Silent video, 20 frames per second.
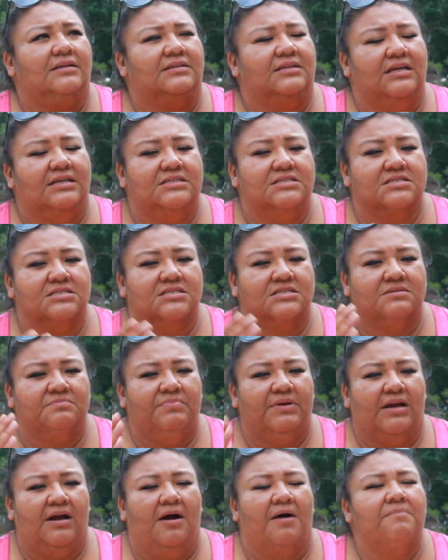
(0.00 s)
they just
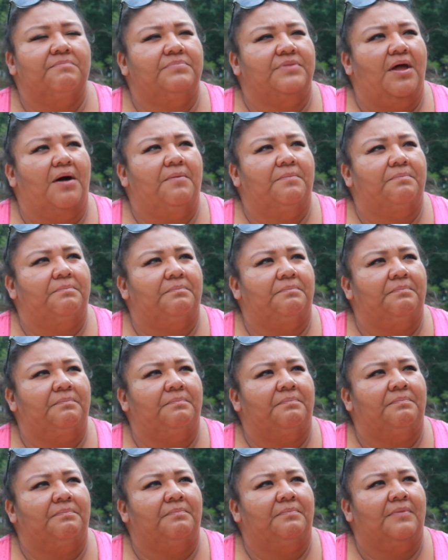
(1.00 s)
become numb,
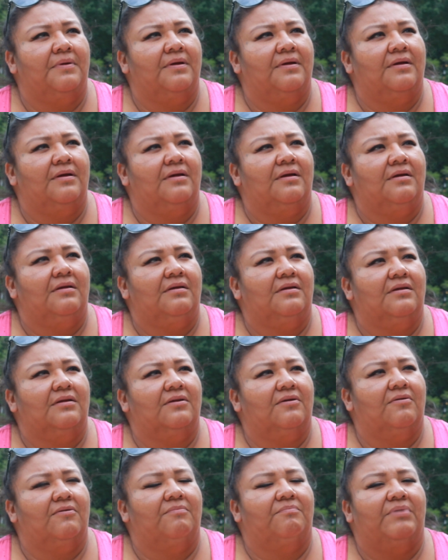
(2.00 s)
you
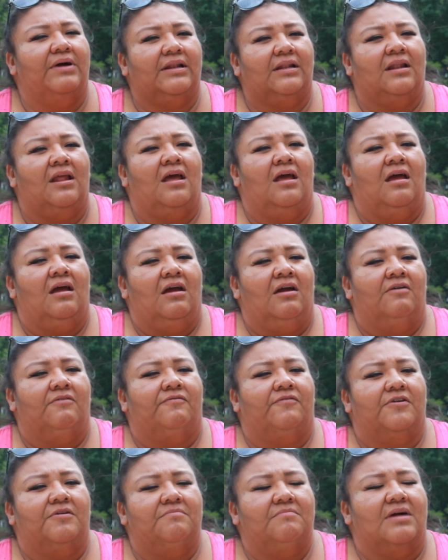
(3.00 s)
know. But
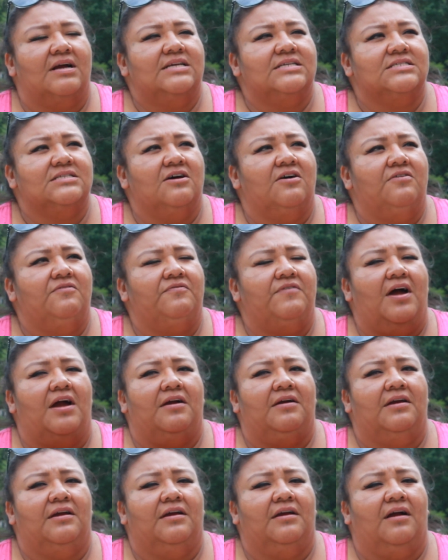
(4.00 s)
for myself,
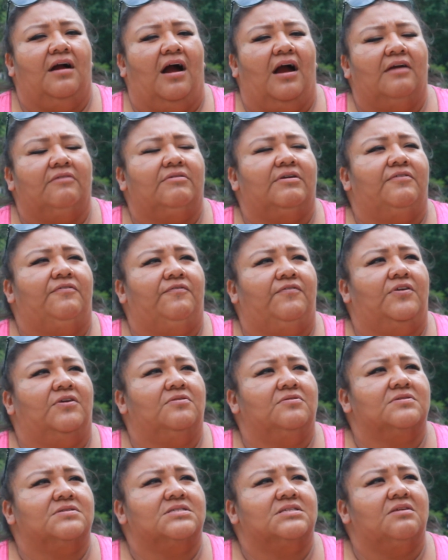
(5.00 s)
I
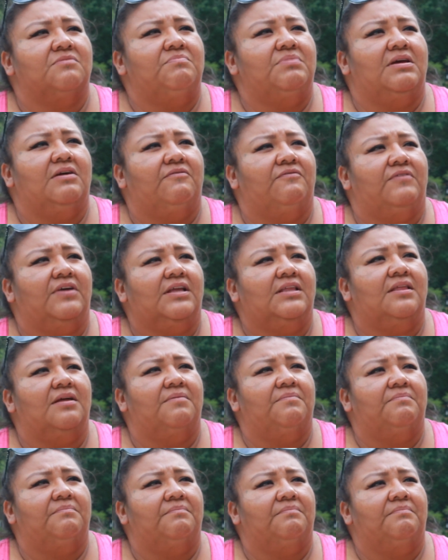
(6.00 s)
refuse to be a
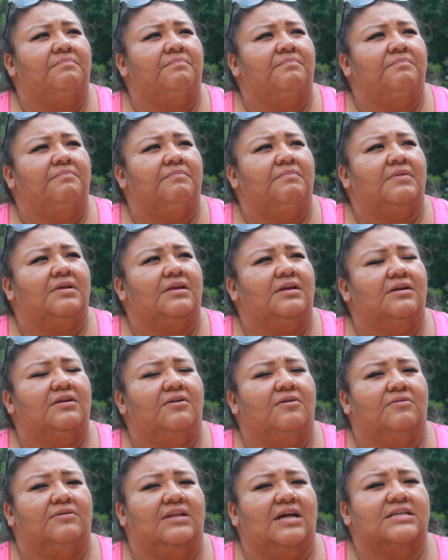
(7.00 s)
victim, you
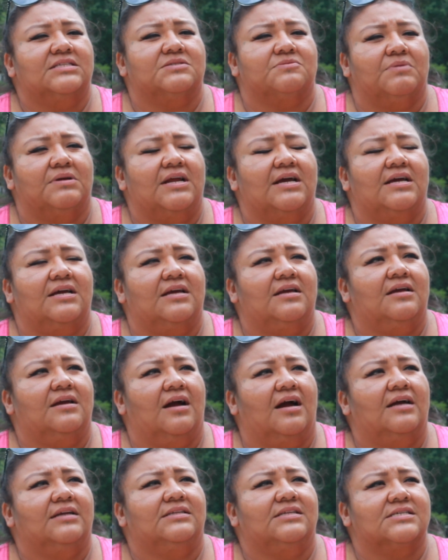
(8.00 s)
know. That's what I
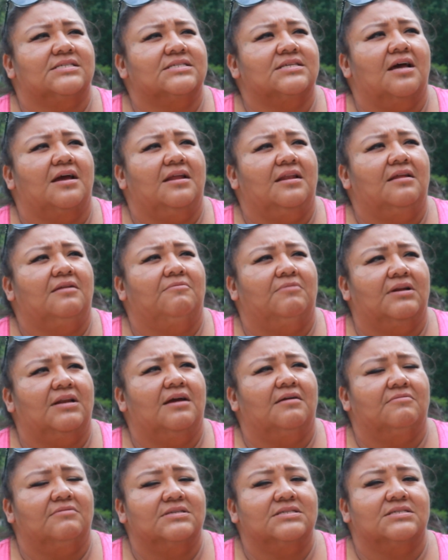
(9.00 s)
decided when
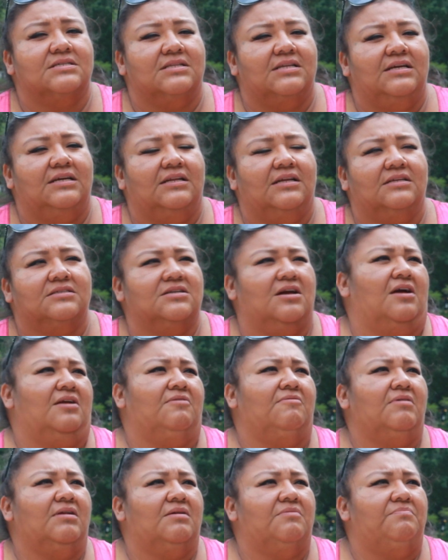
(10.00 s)
I was a teenager. I
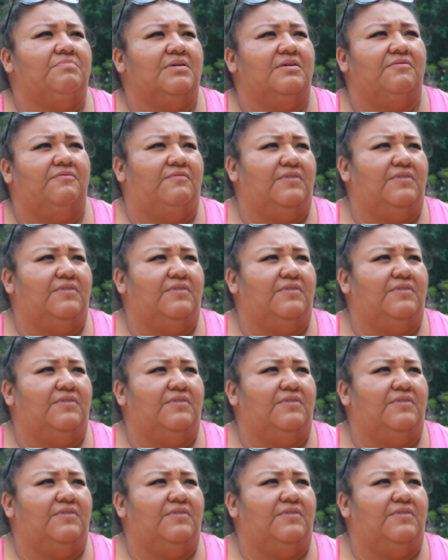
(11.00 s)
don't want to be a